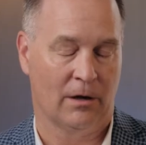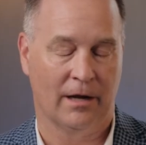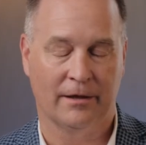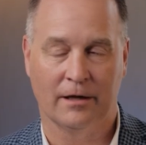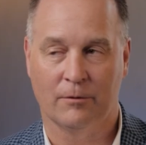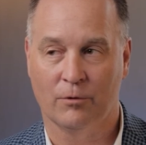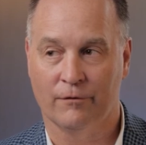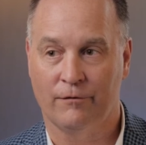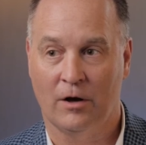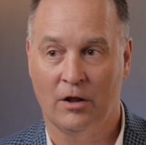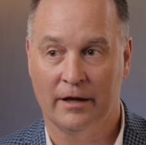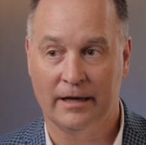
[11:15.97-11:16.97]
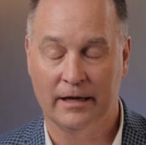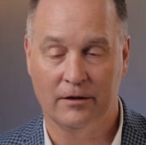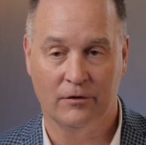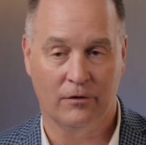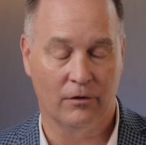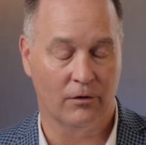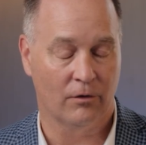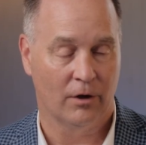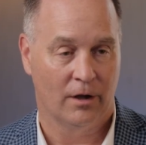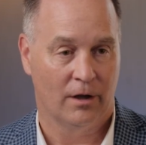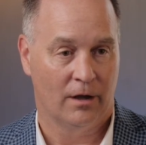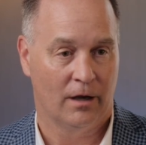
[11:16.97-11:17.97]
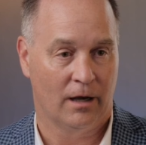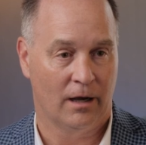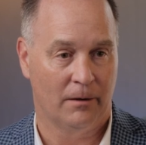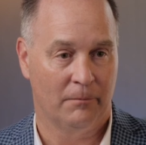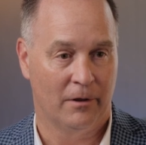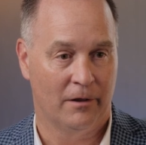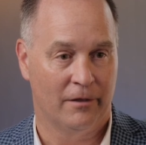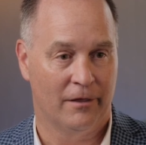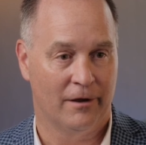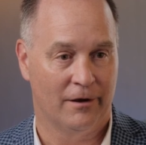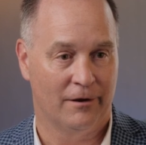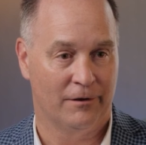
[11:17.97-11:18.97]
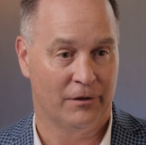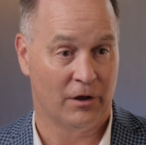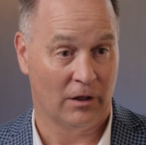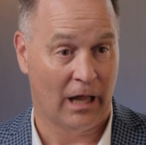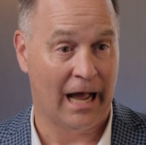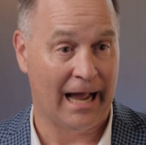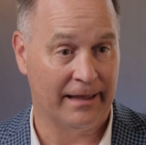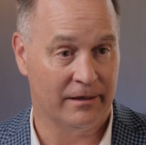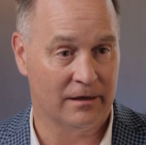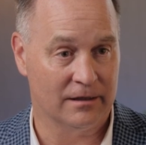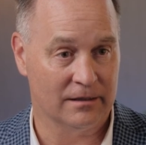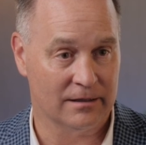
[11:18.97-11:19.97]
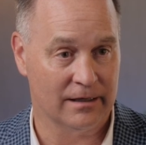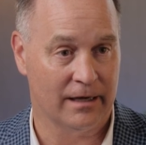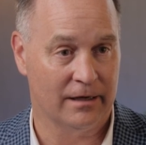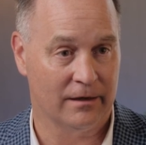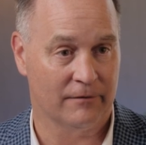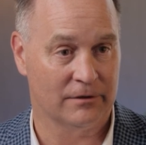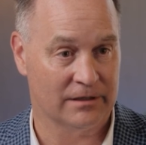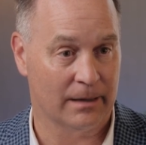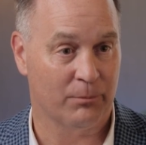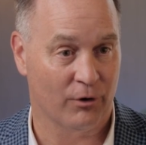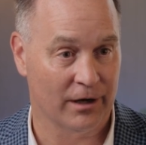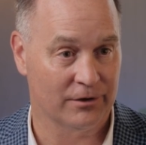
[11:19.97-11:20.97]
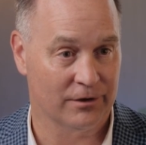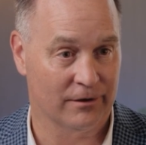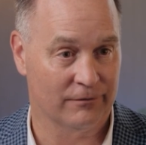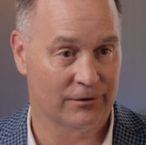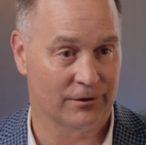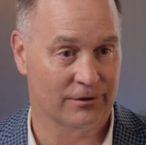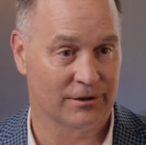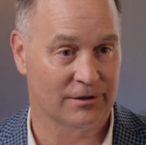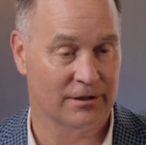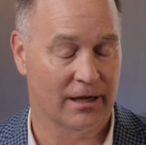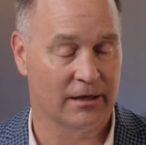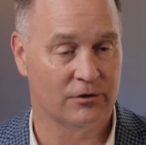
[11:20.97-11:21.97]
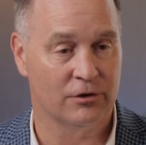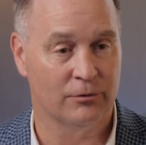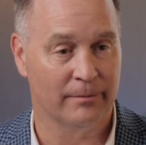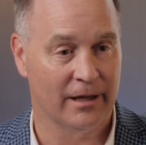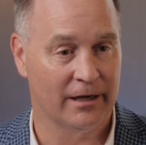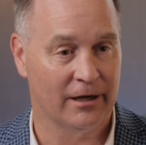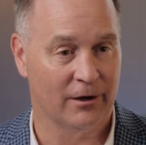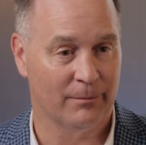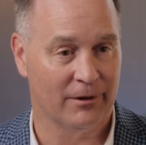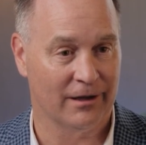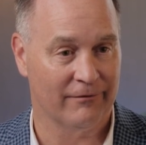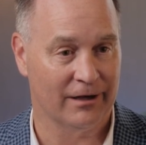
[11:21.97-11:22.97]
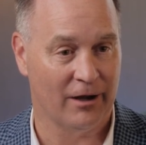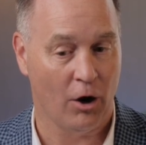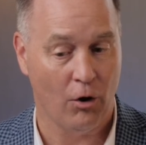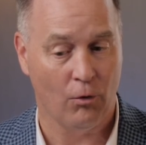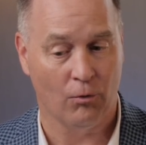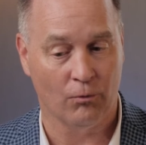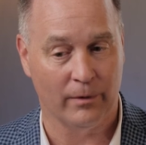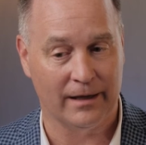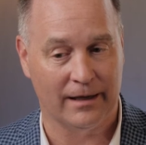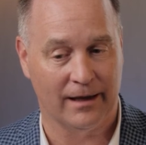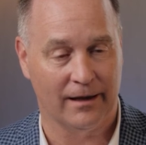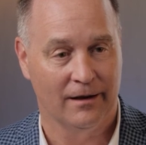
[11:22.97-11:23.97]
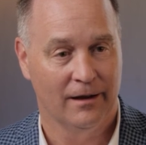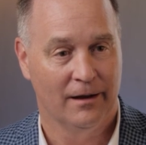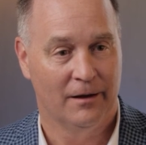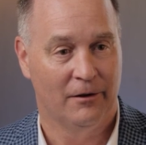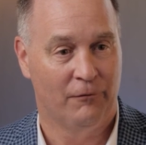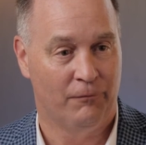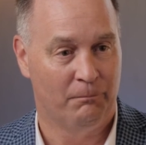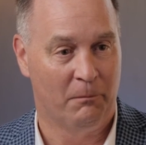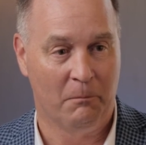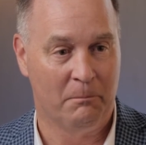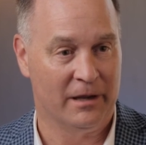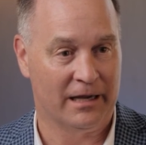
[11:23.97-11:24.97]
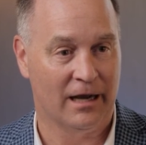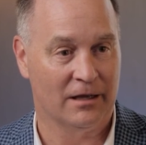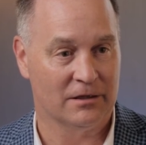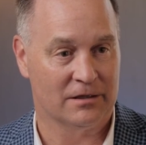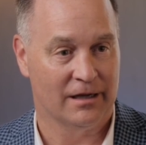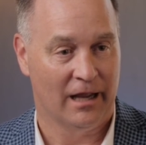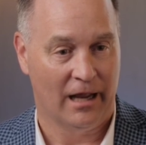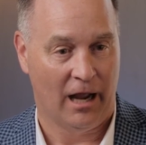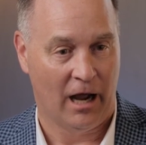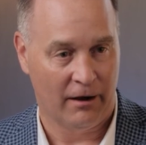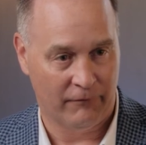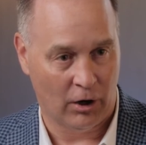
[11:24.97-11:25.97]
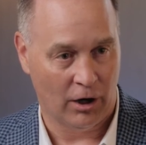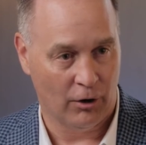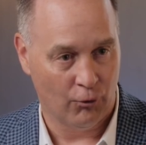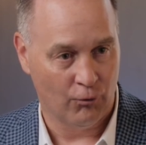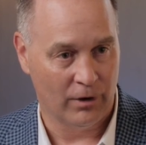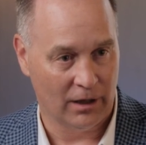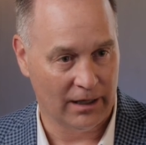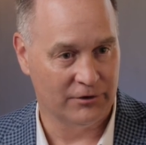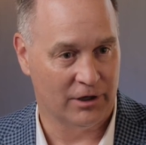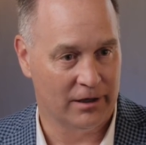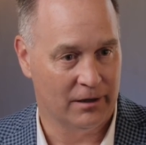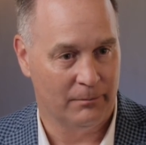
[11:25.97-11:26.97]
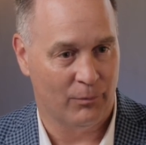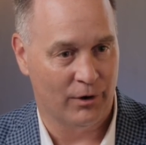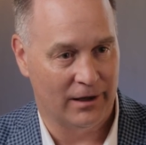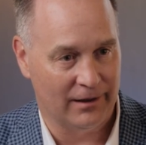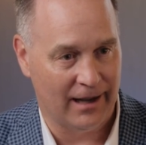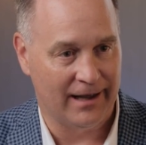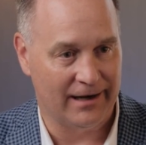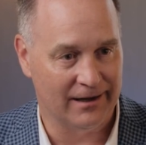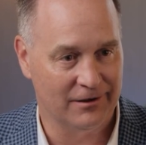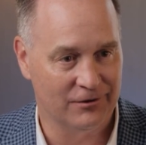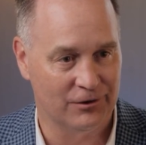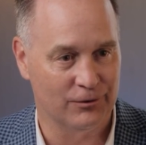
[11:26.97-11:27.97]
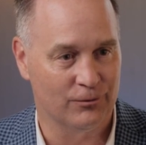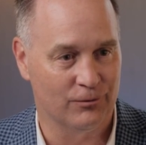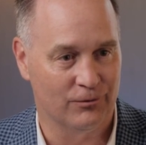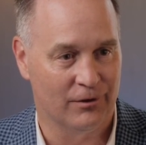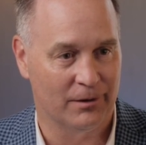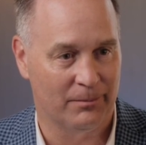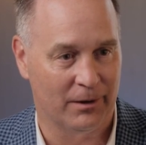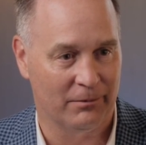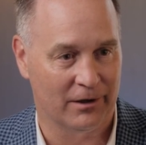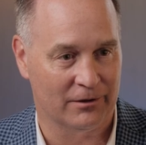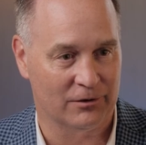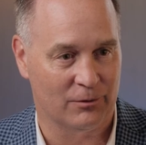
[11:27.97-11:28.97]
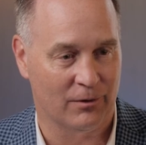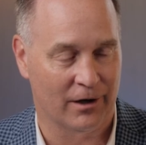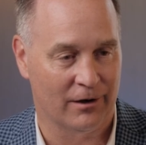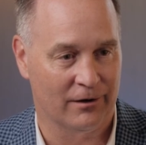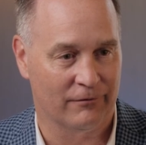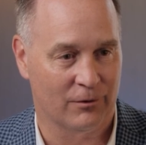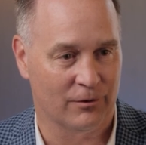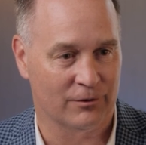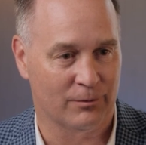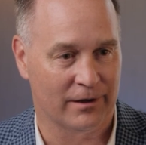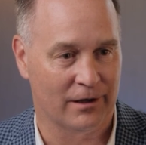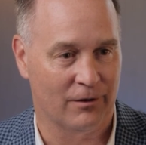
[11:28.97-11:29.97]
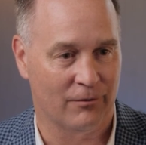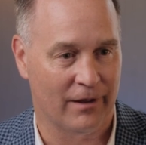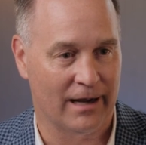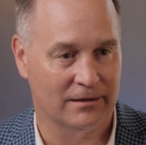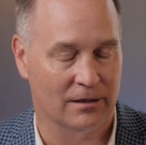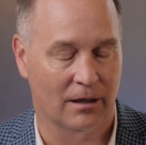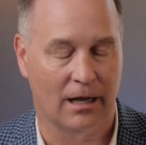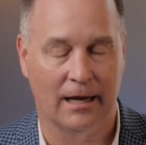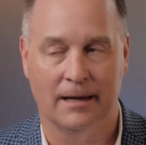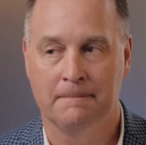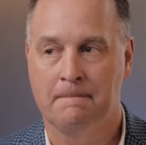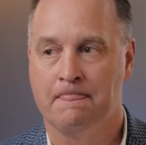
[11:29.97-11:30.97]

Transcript: I think we're falling into the lie, the deceit of separation of church and state. Too many are believing, oh, we can't, because of our religion, bring that into the public square. And of course, we know that's a lie.